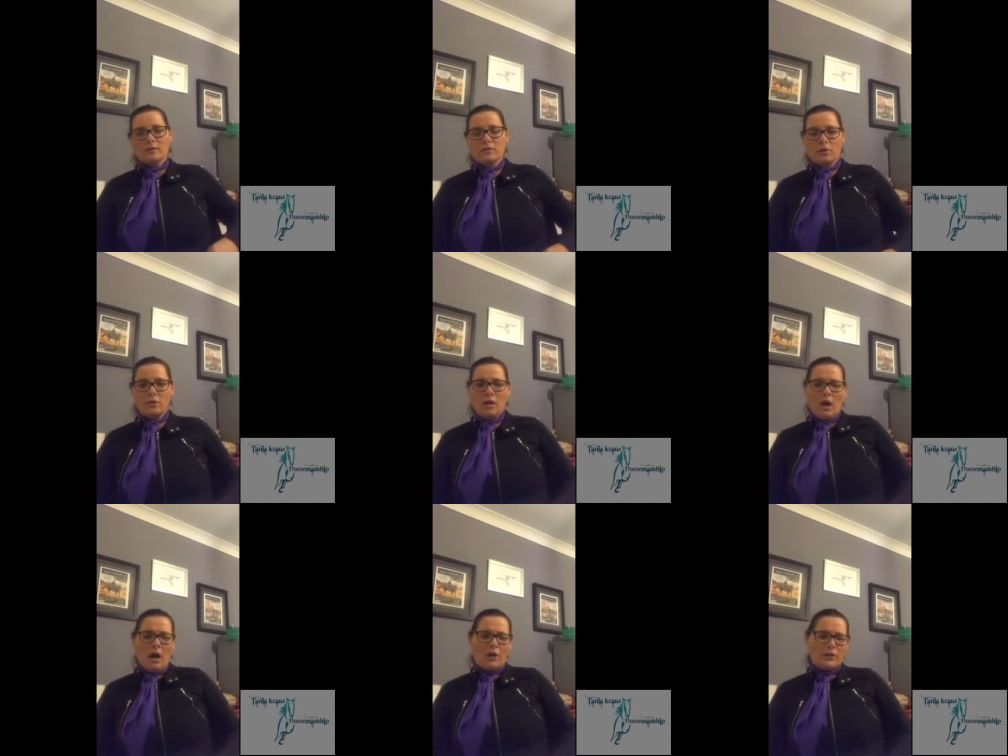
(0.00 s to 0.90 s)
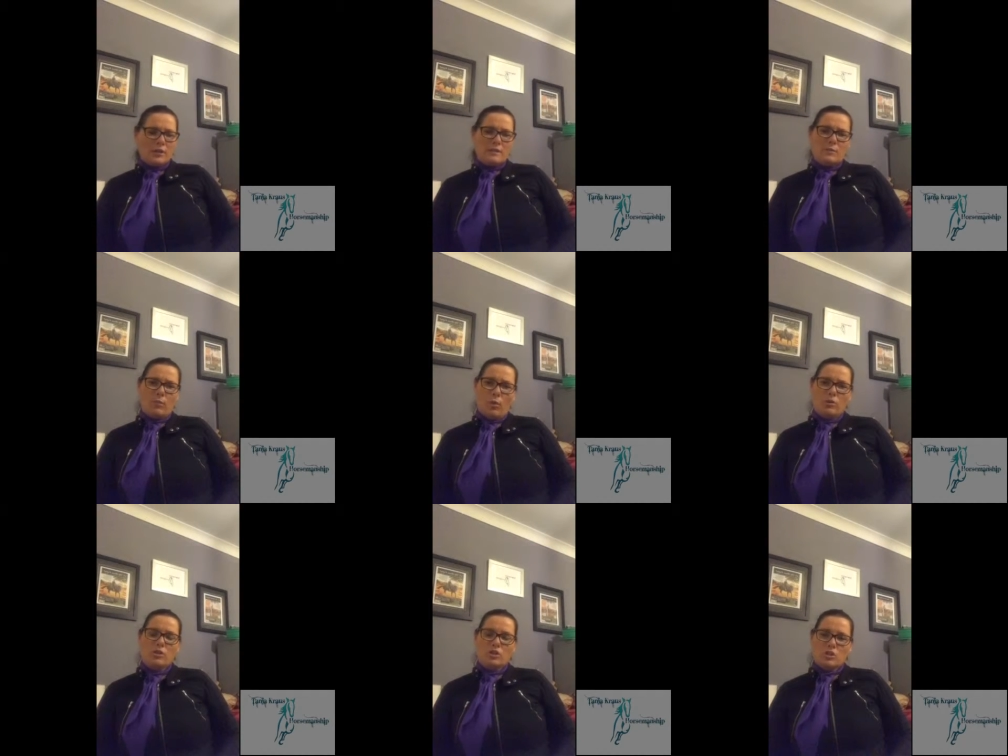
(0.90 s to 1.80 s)
So I think it's
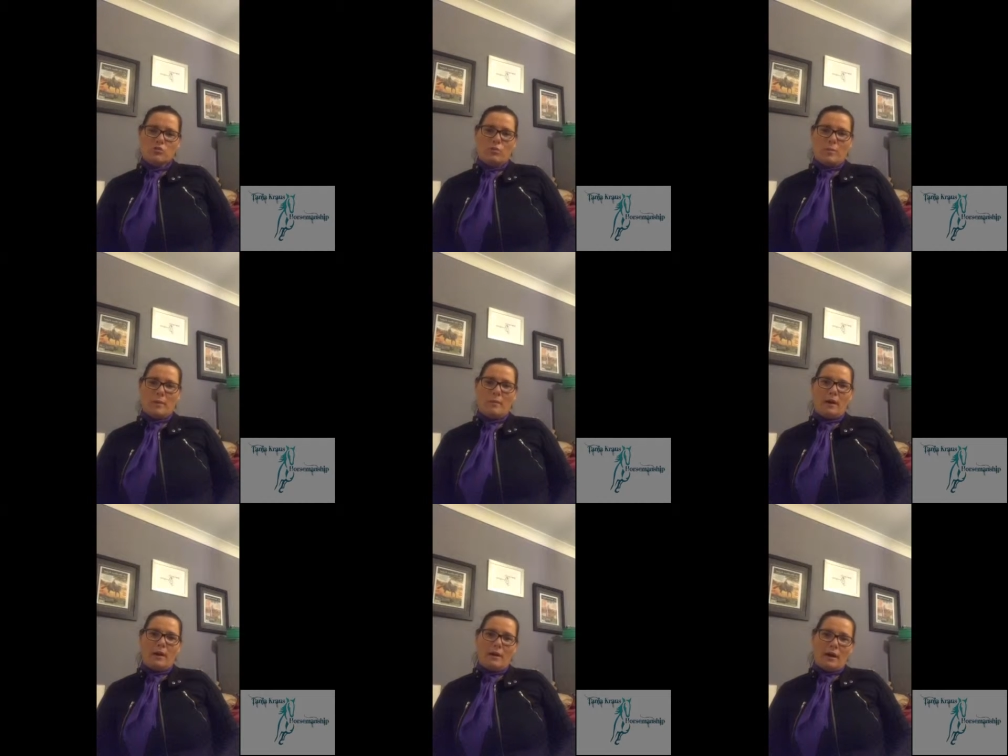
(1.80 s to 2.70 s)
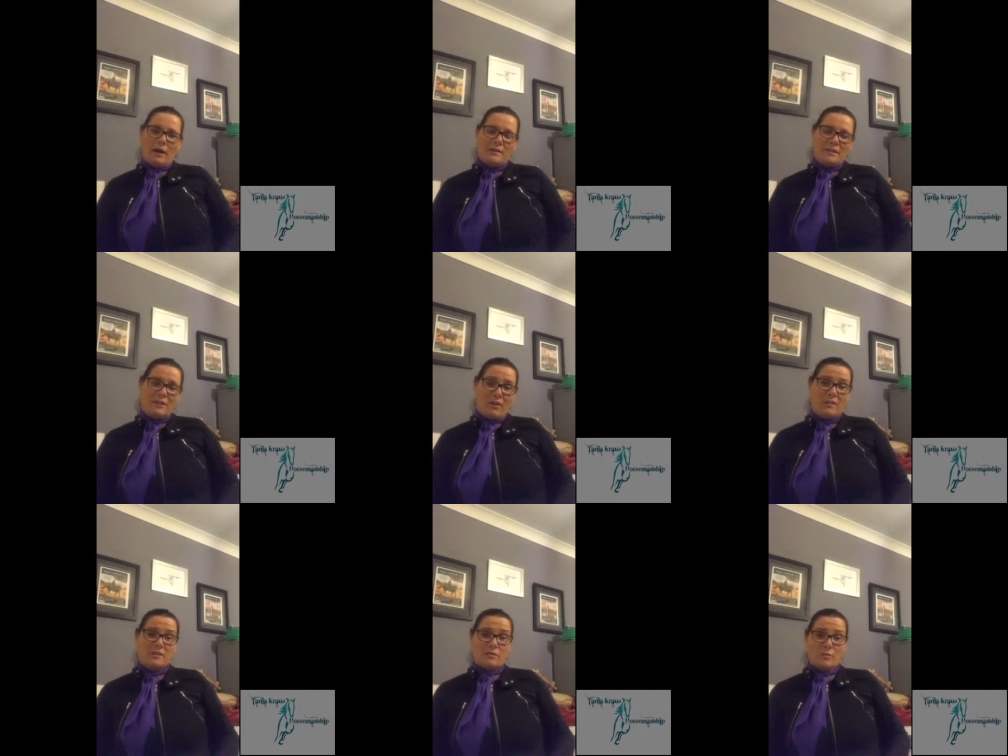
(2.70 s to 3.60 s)
important to just remember to give
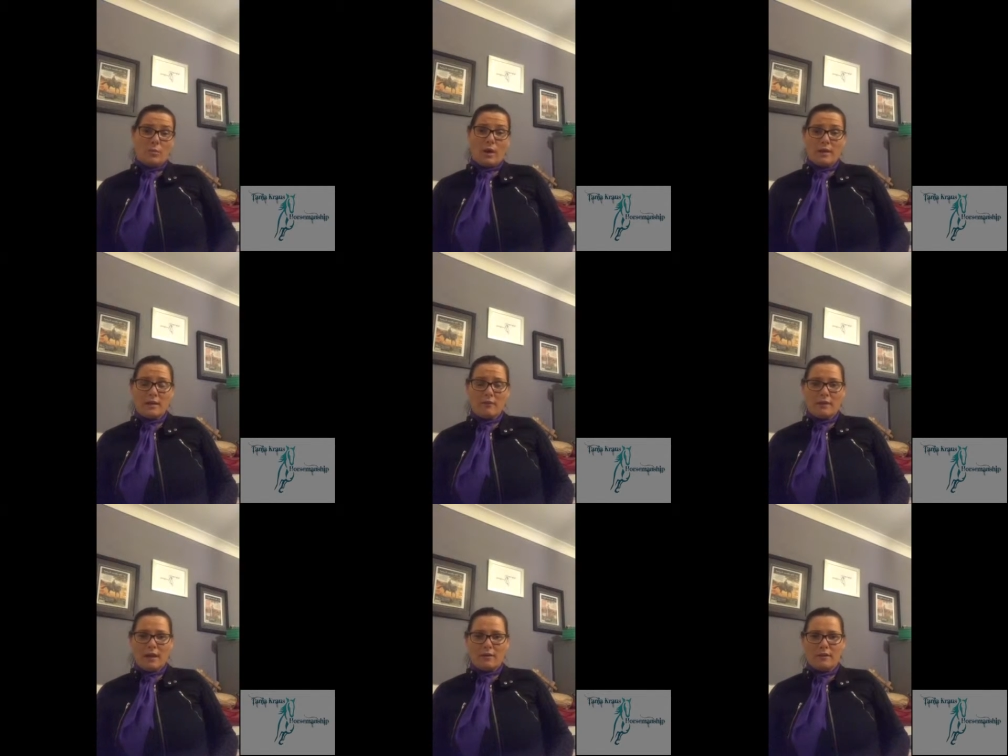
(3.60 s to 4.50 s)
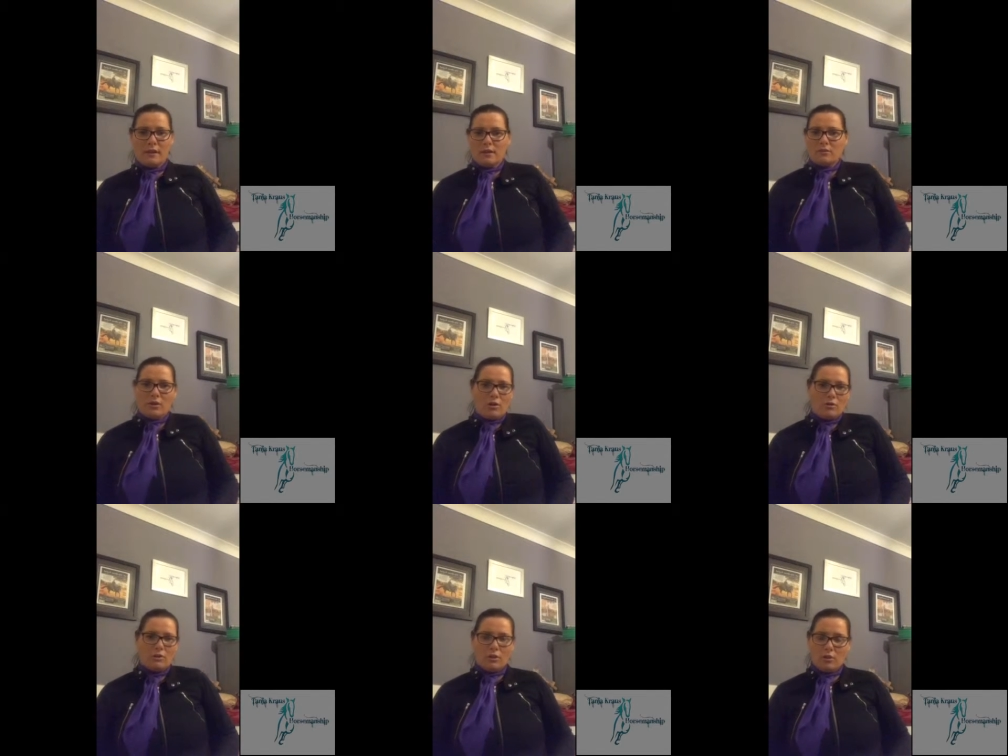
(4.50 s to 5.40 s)
ourselves a break every now and then and go,
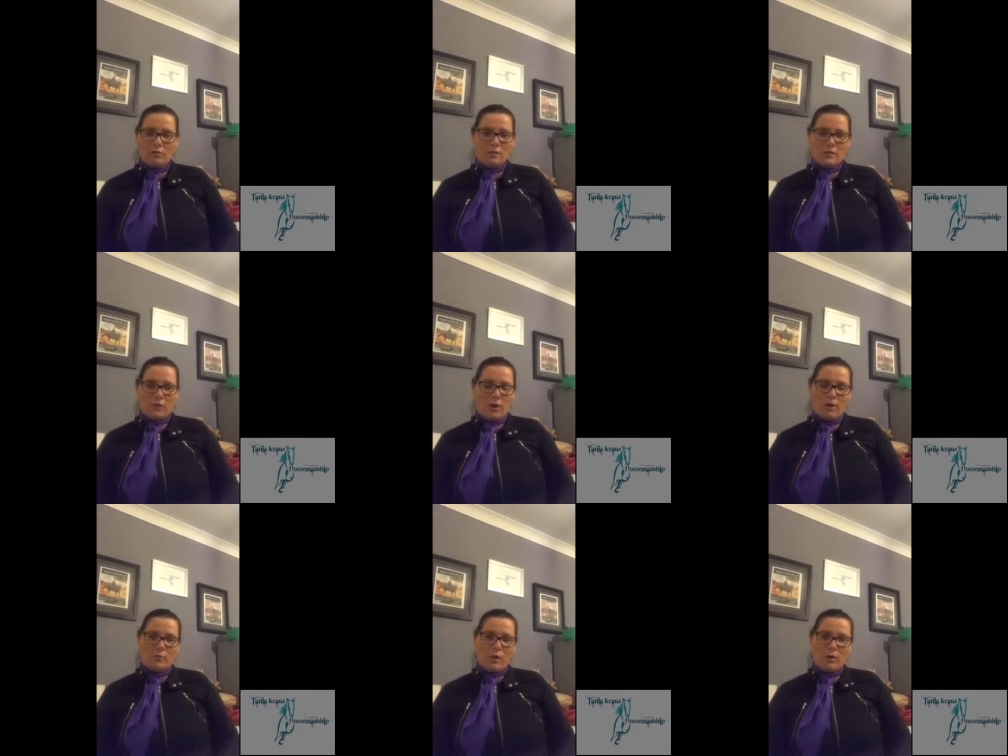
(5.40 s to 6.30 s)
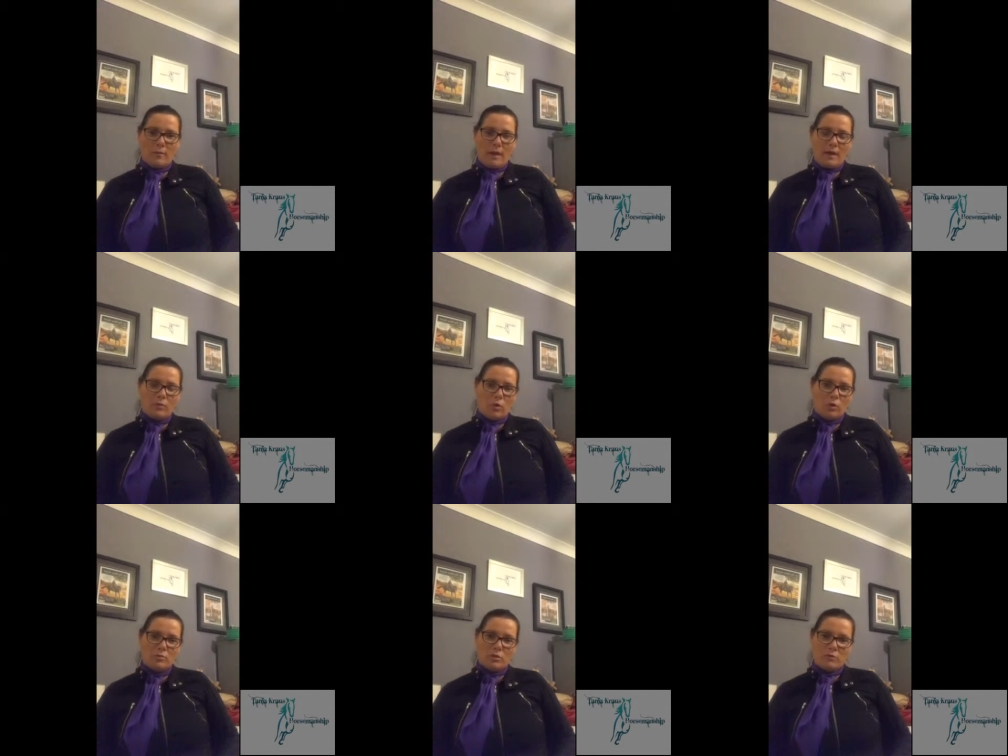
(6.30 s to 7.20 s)
you know, it's fine. Where I'm at and what
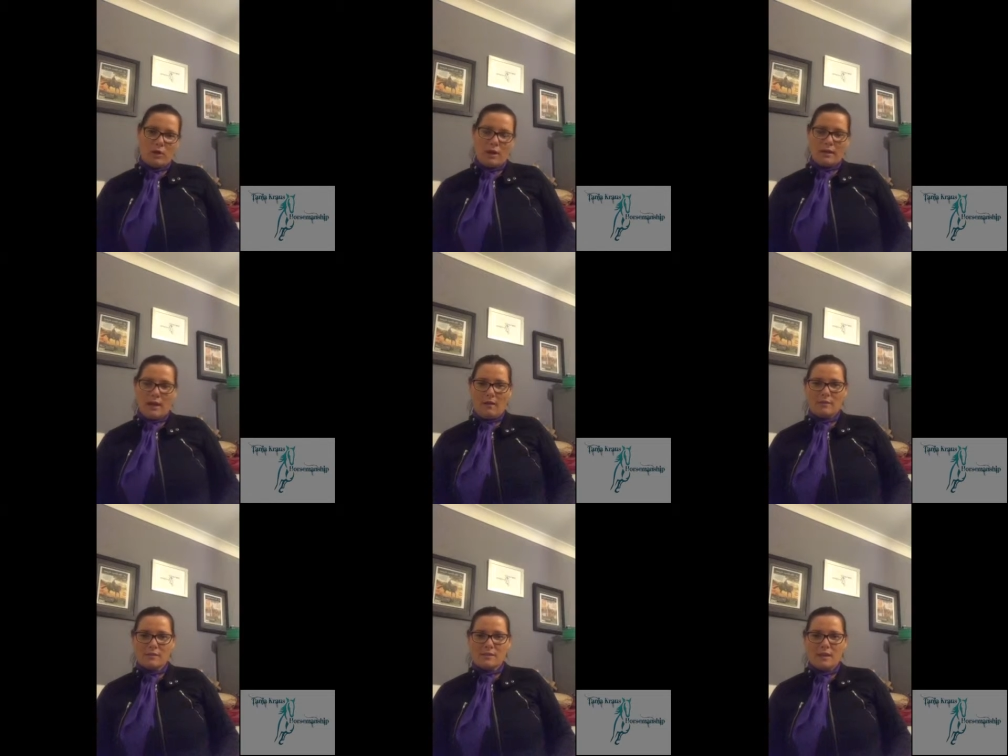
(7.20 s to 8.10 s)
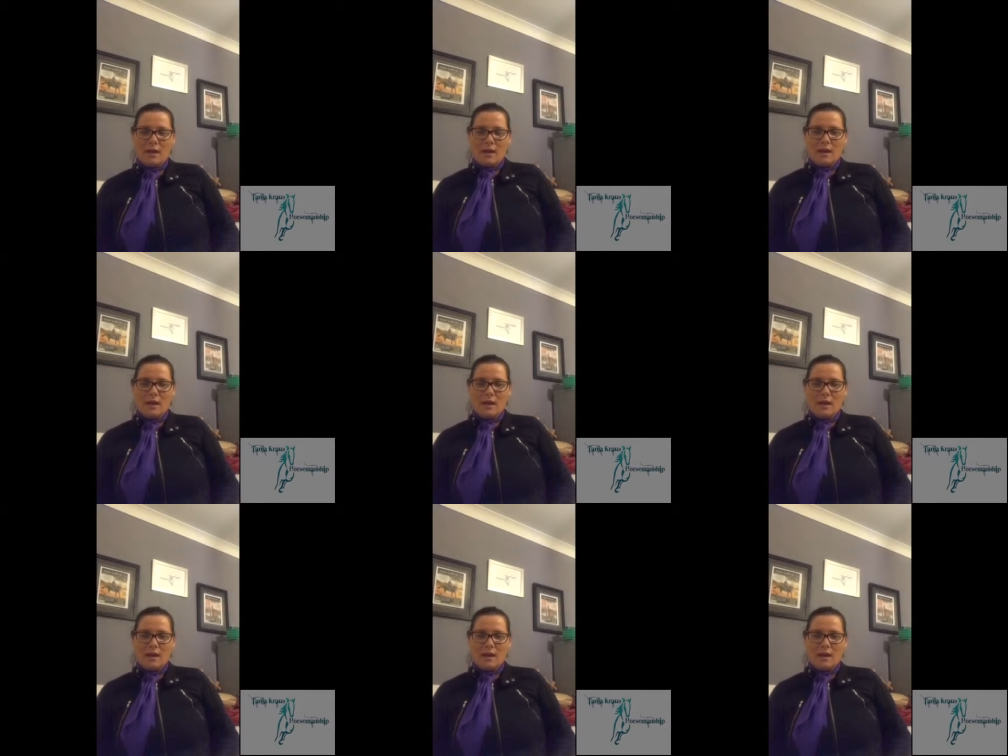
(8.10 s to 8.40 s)
I'm doing right now is